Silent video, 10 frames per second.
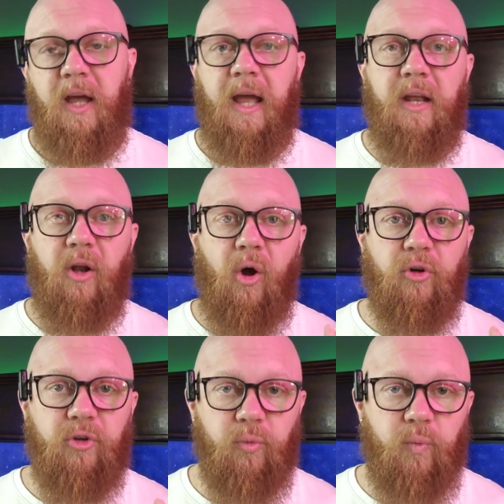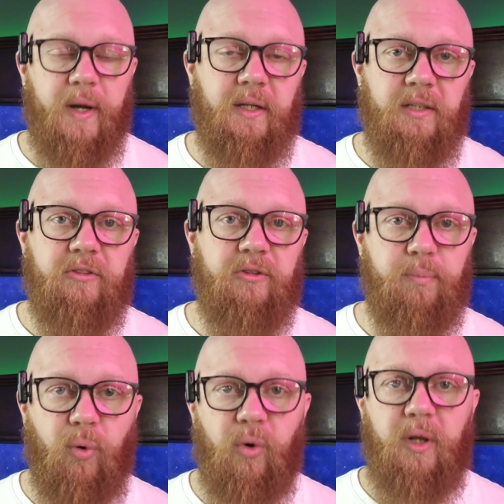and are directly
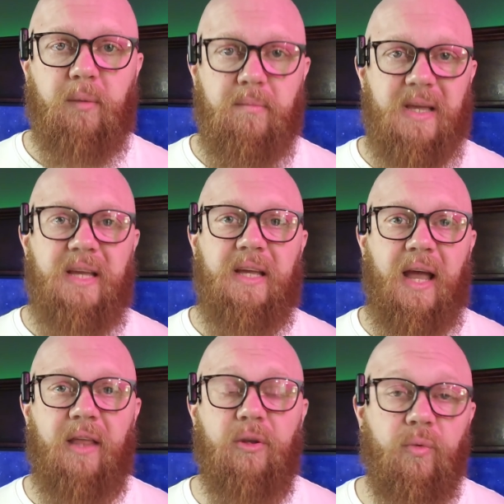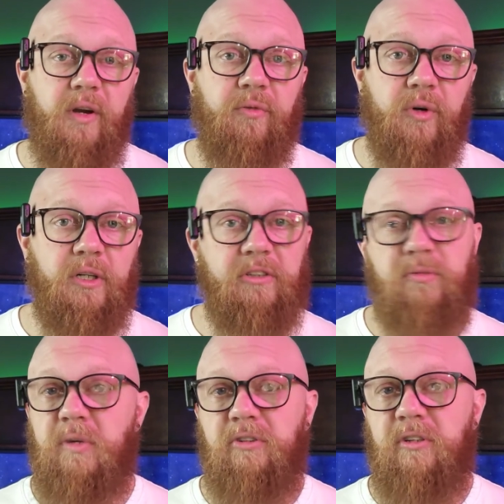supporting me and the Reef Rookie's
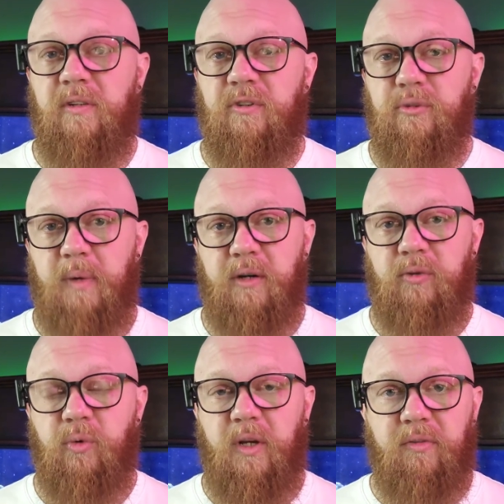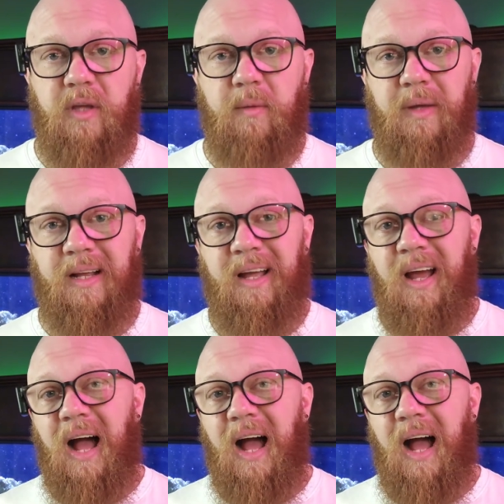mission of respectful reef keeping.